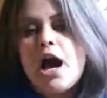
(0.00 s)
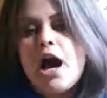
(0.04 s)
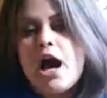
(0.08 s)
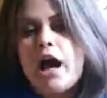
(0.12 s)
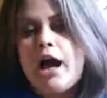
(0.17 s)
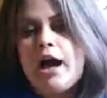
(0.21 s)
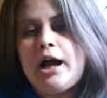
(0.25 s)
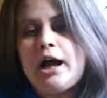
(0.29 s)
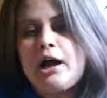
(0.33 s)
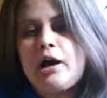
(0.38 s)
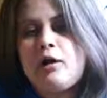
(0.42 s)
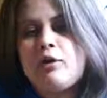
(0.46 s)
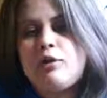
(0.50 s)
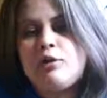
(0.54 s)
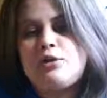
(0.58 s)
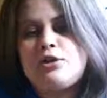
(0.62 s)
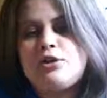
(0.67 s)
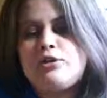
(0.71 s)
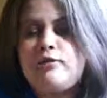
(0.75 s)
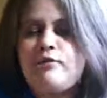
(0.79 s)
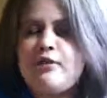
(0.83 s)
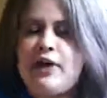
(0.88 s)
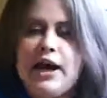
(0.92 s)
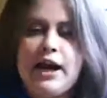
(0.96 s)
how
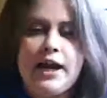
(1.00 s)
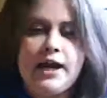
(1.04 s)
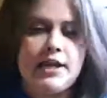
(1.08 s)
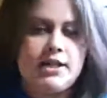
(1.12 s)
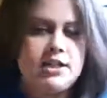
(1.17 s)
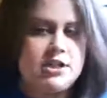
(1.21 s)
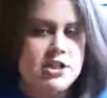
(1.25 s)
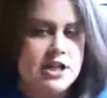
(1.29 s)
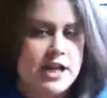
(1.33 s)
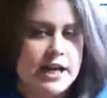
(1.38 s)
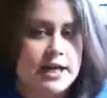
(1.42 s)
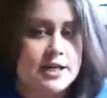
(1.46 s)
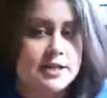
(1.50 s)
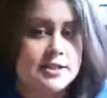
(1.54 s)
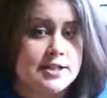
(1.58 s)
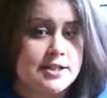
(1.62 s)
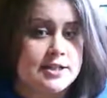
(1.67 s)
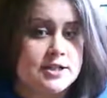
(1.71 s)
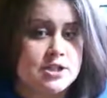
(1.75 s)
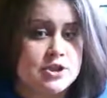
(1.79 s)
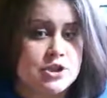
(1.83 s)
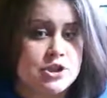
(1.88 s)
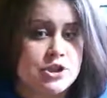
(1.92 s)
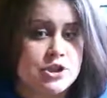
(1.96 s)
to find
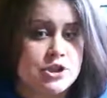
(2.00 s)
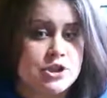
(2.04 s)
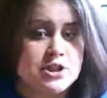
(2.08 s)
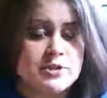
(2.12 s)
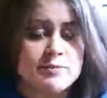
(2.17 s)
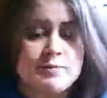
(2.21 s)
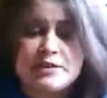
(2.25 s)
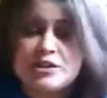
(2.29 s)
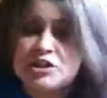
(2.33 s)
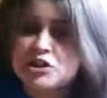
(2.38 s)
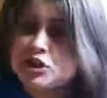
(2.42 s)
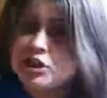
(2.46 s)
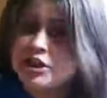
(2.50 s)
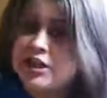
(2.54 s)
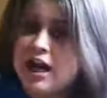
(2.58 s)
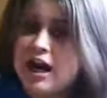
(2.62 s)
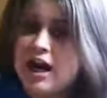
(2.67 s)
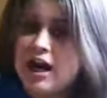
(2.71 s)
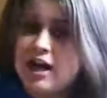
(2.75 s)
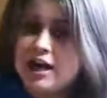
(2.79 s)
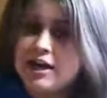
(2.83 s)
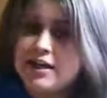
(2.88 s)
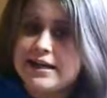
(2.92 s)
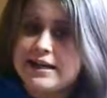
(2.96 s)
ancestors, especially
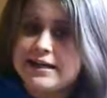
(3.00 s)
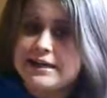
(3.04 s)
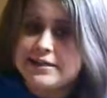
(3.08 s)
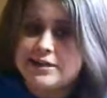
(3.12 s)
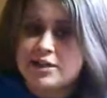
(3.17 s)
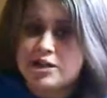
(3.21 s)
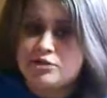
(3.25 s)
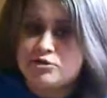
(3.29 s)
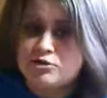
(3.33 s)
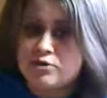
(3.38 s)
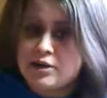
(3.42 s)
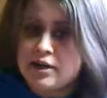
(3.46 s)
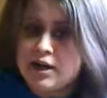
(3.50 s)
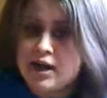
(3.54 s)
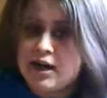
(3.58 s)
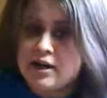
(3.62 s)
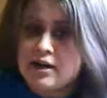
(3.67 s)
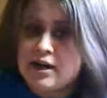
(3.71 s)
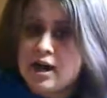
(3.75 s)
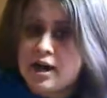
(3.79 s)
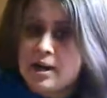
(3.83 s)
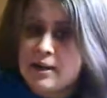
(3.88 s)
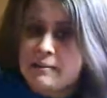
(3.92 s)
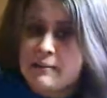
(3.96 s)
on
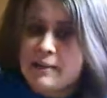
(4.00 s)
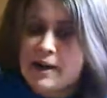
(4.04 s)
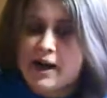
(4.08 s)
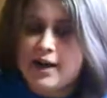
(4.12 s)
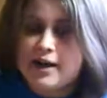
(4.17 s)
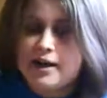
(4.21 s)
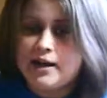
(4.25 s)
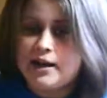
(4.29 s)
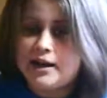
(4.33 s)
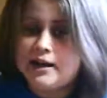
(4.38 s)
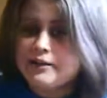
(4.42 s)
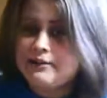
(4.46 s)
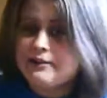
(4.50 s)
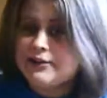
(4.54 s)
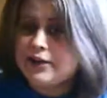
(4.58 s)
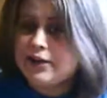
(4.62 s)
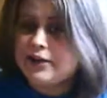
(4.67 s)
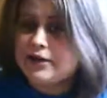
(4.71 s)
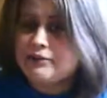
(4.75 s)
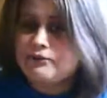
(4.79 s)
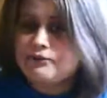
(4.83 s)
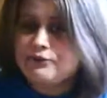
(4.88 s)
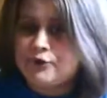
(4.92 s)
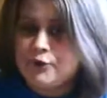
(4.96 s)
Ancestry.com. I have
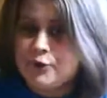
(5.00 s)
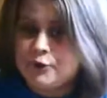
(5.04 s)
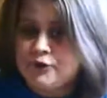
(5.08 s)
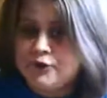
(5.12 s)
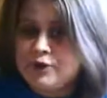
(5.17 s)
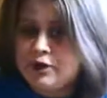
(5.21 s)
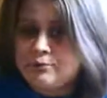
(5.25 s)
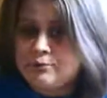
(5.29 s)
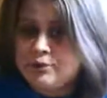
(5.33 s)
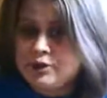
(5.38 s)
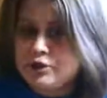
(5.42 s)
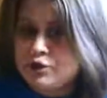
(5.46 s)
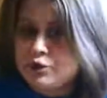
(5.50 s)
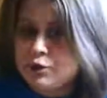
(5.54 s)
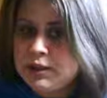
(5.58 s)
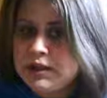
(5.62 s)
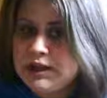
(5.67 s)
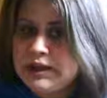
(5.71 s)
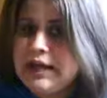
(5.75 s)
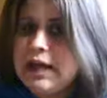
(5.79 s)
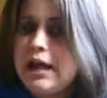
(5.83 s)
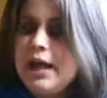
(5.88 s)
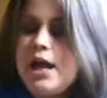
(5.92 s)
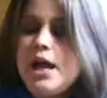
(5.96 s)
a full family
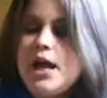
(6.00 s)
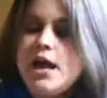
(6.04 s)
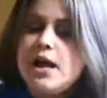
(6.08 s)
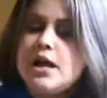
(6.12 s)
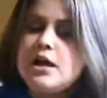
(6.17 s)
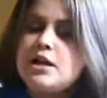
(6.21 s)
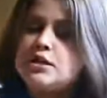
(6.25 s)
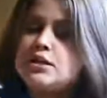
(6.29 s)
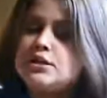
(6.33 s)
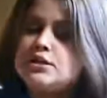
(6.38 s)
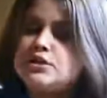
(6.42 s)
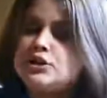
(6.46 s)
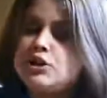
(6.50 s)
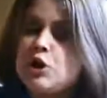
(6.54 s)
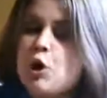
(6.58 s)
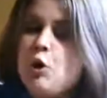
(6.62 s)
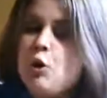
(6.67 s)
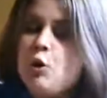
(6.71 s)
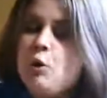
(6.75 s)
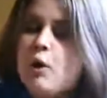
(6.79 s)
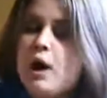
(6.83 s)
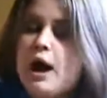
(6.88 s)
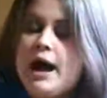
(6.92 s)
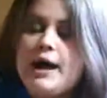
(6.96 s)
tree,
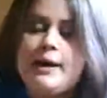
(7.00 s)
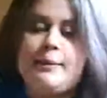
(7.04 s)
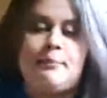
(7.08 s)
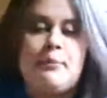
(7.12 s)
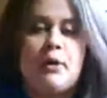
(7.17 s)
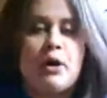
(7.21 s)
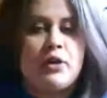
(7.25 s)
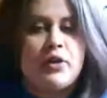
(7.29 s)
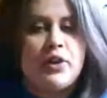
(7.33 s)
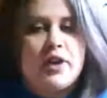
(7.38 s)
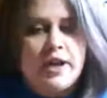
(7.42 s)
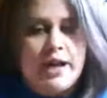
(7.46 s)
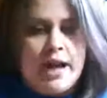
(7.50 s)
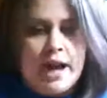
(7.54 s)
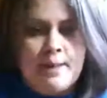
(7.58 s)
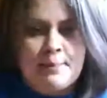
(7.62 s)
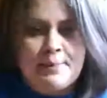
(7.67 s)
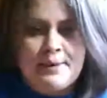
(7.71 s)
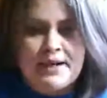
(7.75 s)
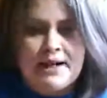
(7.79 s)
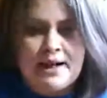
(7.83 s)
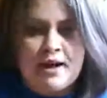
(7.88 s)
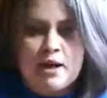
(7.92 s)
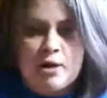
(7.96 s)
so I'm more than
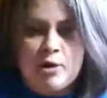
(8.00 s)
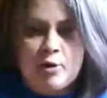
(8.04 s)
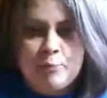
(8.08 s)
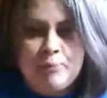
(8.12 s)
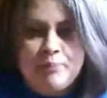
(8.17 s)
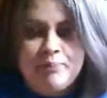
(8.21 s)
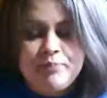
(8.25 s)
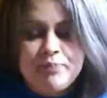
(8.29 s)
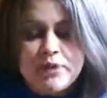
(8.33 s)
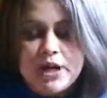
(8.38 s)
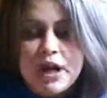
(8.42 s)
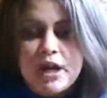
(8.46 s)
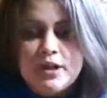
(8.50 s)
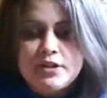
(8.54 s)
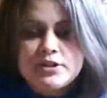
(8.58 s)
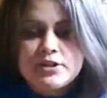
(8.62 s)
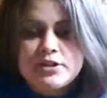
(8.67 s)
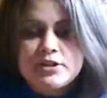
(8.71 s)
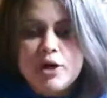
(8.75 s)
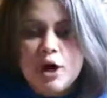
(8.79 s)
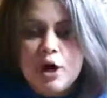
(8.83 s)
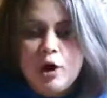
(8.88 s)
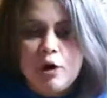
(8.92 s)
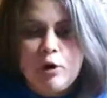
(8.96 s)
happy to help.
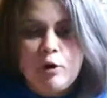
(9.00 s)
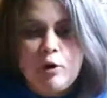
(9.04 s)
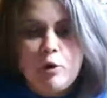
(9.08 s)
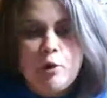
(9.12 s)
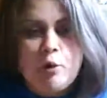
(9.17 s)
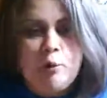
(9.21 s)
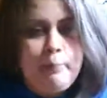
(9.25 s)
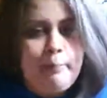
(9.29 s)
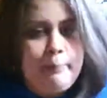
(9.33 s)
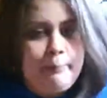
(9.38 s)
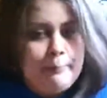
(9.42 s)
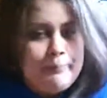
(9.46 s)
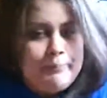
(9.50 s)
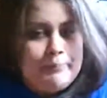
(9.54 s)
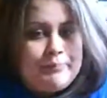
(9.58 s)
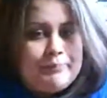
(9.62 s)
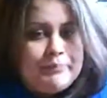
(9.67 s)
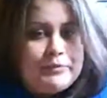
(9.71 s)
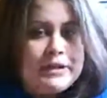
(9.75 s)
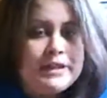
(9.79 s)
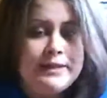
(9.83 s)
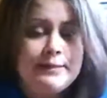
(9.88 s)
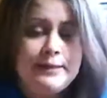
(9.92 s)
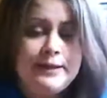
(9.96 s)

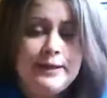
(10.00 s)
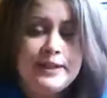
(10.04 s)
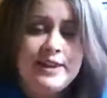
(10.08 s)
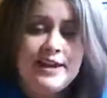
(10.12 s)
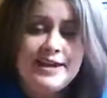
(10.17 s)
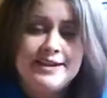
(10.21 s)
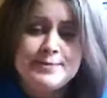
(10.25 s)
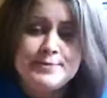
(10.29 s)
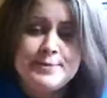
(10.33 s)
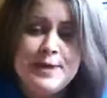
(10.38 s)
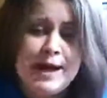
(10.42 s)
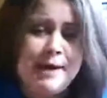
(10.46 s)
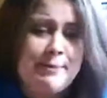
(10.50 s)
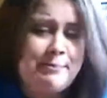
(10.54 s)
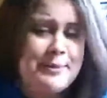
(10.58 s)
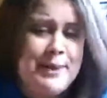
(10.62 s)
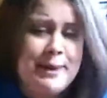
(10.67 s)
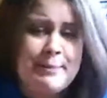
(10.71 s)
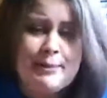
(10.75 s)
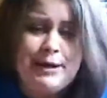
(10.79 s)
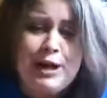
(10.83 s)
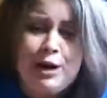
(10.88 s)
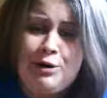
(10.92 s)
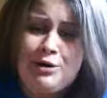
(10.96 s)
So, give me a thumbs up,
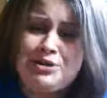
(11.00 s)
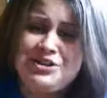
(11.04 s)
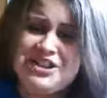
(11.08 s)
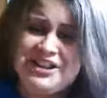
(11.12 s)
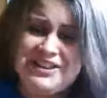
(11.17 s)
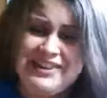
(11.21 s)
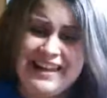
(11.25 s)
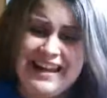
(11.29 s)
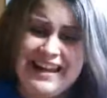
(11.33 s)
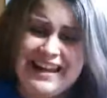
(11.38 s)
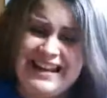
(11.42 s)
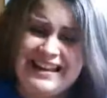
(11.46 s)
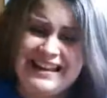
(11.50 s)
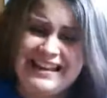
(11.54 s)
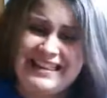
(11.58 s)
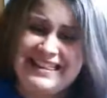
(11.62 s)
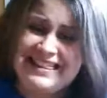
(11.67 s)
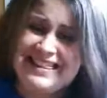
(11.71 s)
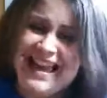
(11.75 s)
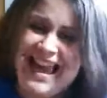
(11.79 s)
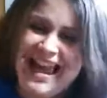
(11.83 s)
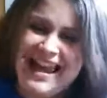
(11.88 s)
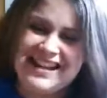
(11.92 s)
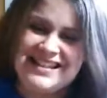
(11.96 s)
let me know what you think.
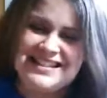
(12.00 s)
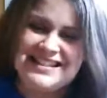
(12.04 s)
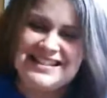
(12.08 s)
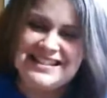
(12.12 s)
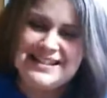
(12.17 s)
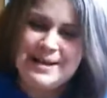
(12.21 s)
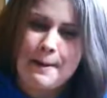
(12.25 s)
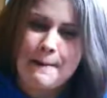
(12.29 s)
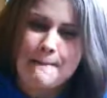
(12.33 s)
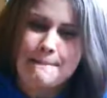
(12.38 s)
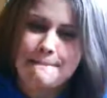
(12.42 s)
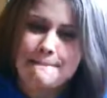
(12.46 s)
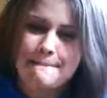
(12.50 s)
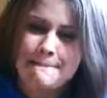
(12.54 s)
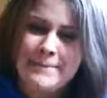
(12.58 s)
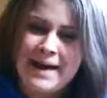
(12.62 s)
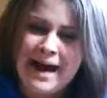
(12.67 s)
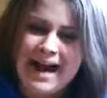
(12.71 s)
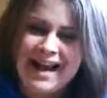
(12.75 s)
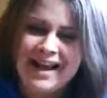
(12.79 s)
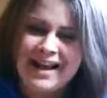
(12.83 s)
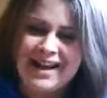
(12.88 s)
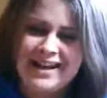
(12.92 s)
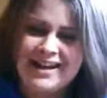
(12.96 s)
Thanks,
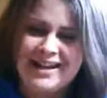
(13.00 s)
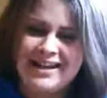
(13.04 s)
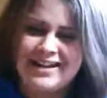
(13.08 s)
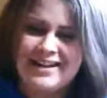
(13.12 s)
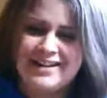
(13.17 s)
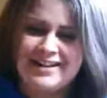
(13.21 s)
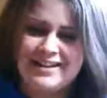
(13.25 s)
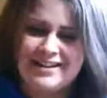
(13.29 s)
bye.